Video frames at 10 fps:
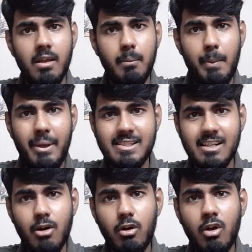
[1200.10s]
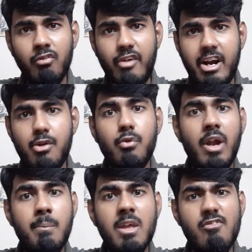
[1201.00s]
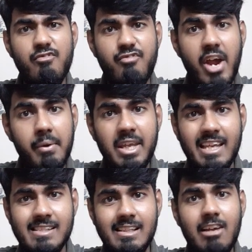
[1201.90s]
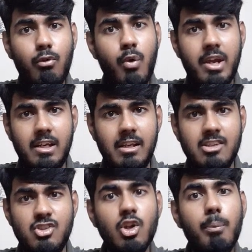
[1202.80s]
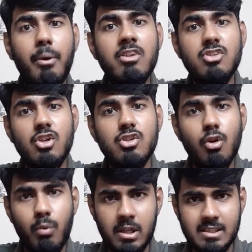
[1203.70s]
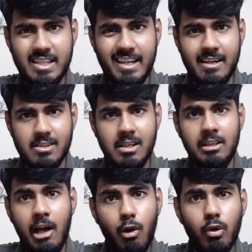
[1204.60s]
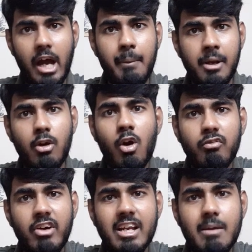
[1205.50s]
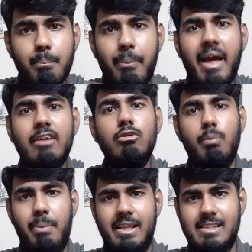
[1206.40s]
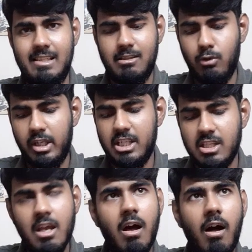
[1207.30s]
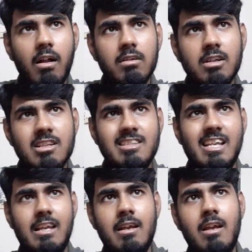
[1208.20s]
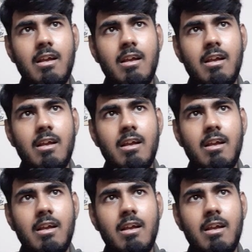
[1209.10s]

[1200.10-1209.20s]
My pixel got converted to rem very easily, quickly, 0.001 seconds. Now look, I'm gonna convert it back to pixels. Look at this, Alt Z,